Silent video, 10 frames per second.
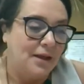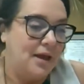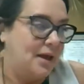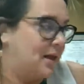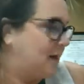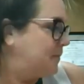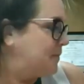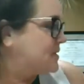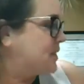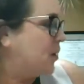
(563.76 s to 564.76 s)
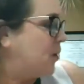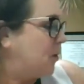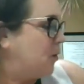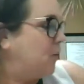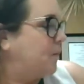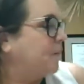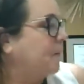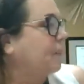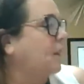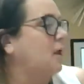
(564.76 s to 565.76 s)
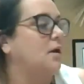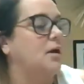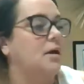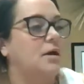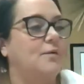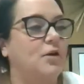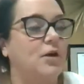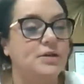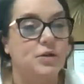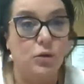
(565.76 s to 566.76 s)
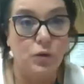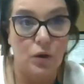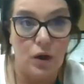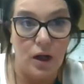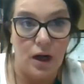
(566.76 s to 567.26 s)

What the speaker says: And so if you guys are cool,